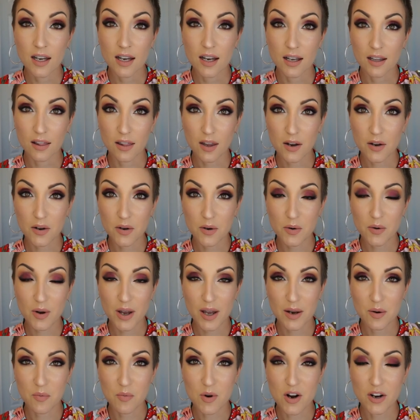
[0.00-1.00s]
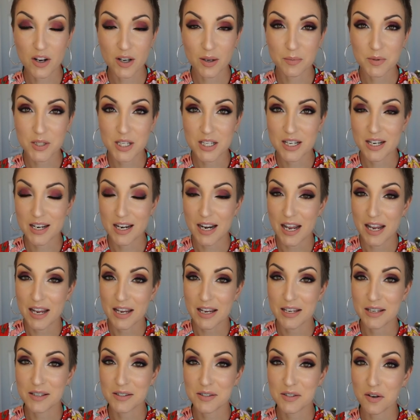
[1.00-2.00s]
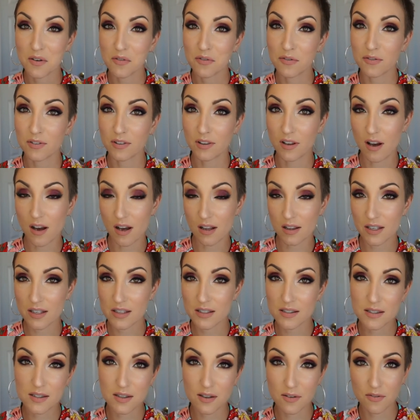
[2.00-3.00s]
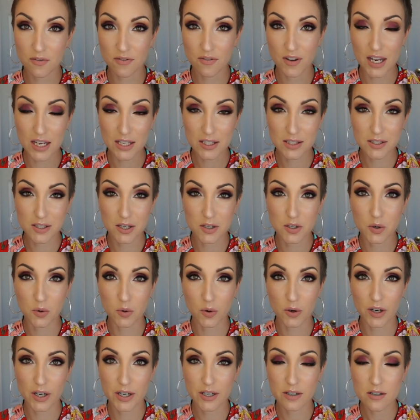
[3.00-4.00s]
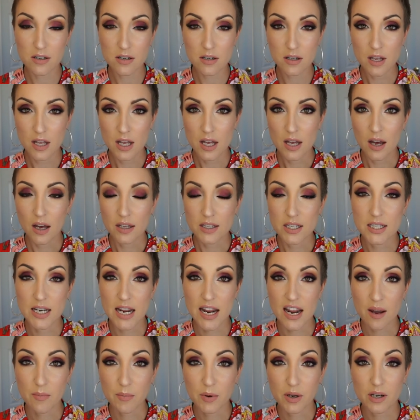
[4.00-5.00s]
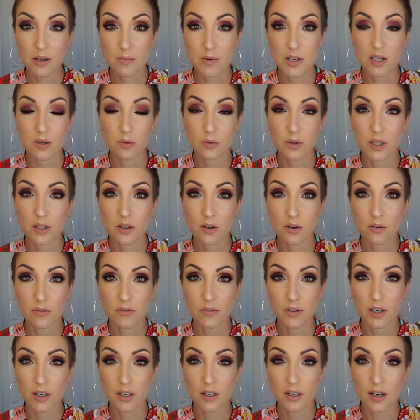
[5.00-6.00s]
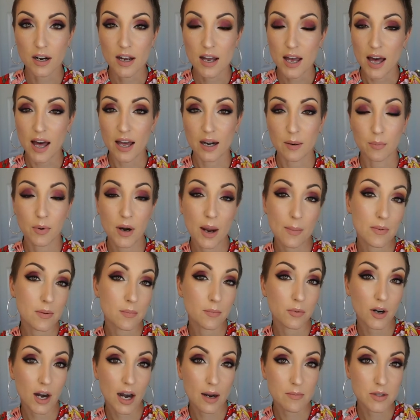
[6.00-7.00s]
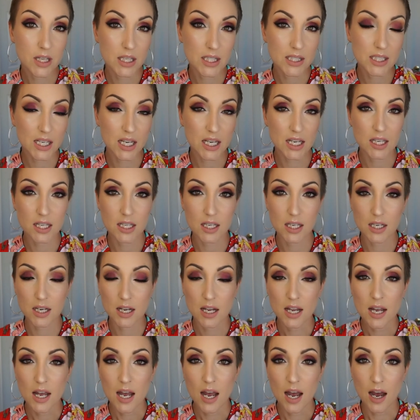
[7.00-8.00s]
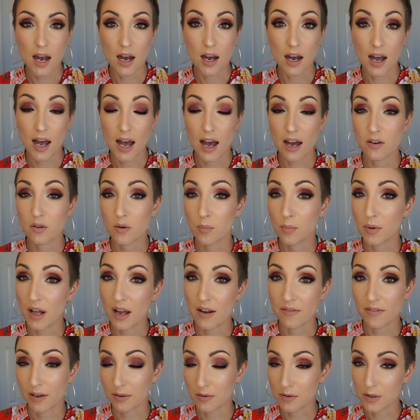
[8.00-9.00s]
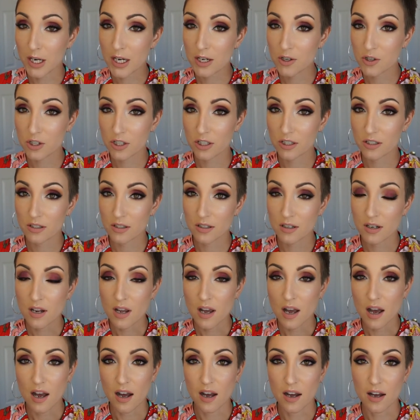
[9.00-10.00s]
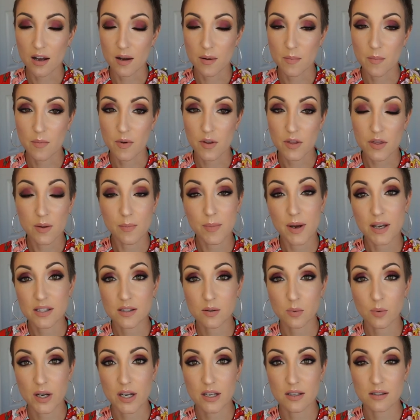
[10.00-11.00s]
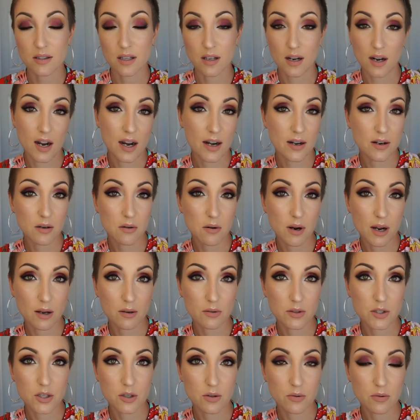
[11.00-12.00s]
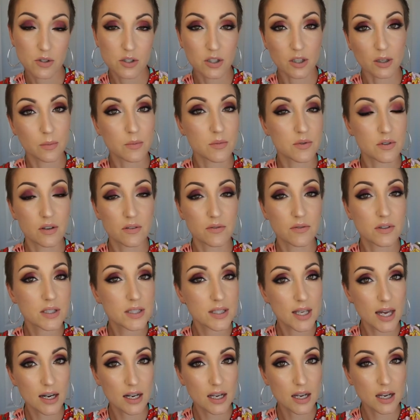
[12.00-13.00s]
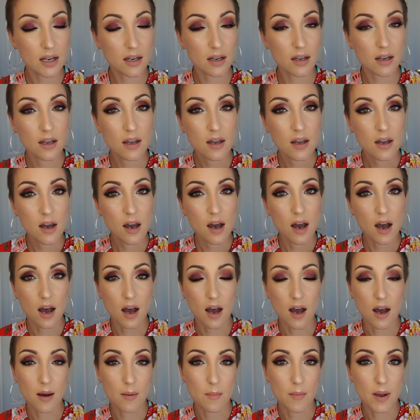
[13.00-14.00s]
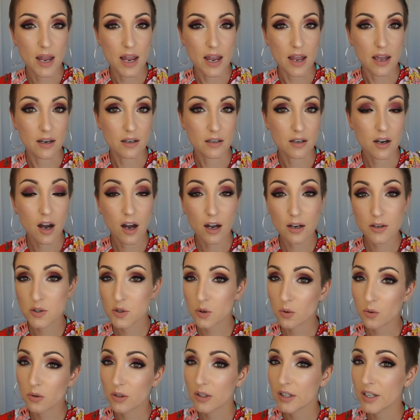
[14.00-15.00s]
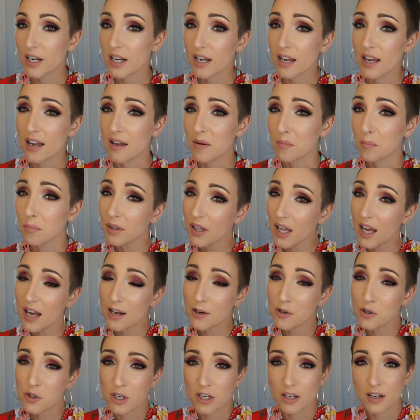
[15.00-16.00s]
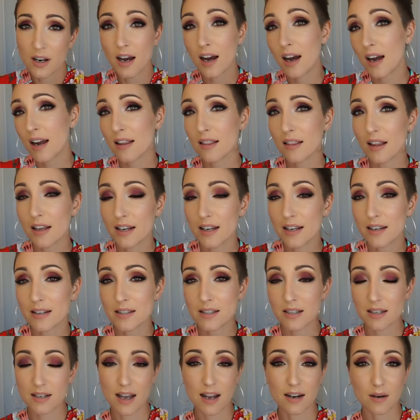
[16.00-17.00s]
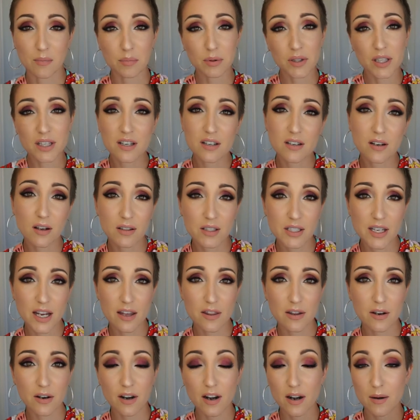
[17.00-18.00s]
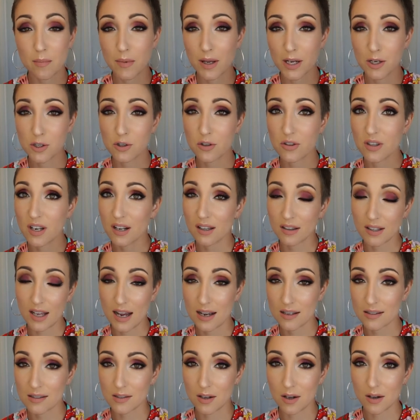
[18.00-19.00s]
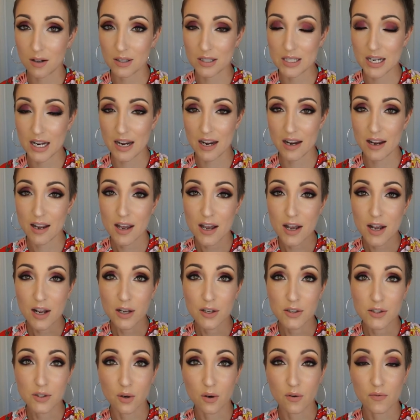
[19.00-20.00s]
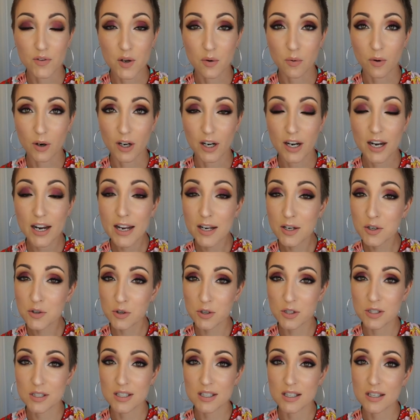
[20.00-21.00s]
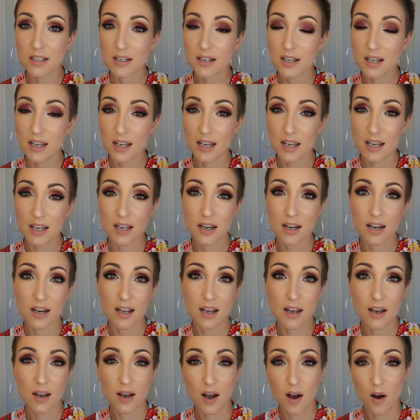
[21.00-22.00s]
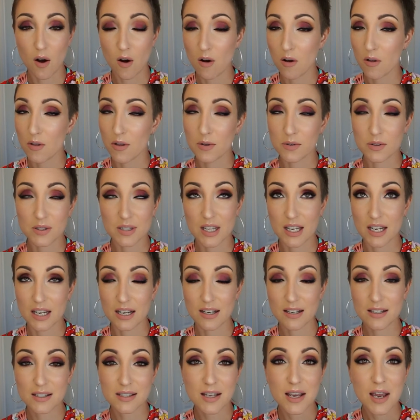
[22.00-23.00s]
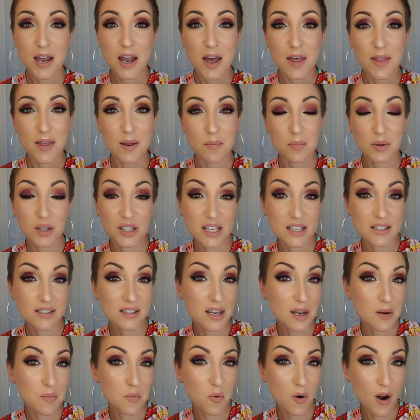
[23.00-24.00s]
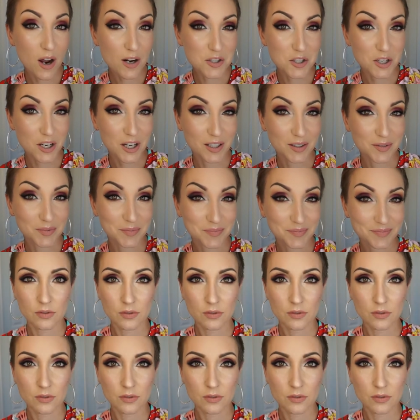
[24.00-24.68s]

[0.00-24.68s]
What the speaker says: Hello and welcome to today's flawless face tutorial. Today I'm going to be going over how to prep and prime the skin, how to apply foundation, the best ways that I know how to in terms of setting and contouring and blush and highlight, and how to blend it all together and make sure that it lasts all day. So if you are interested in all of those things, then please keep watching.